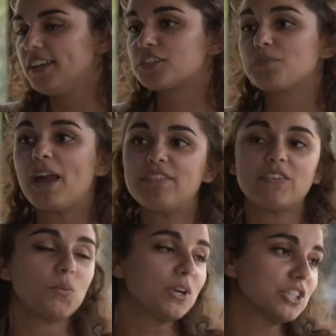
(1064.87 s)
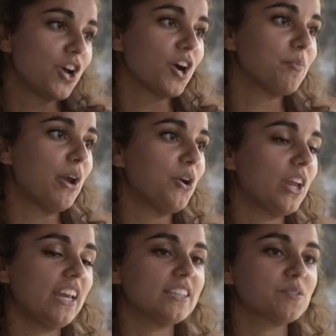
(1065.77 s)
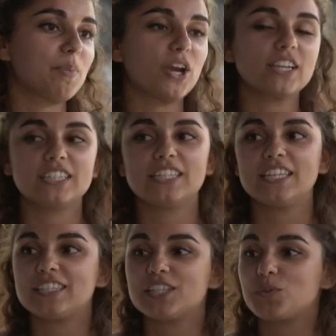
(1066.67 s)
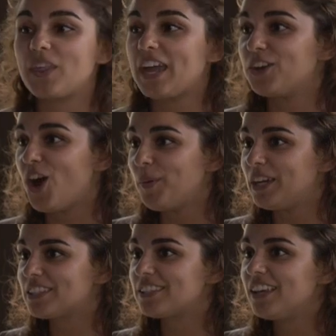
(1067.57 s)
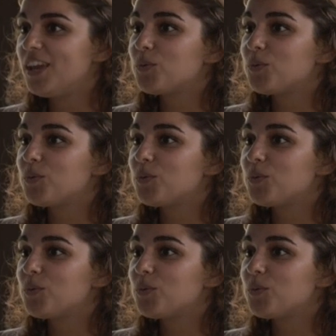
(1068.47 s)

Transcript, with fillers: So my favorite one to talk about is pairing statistics with economics,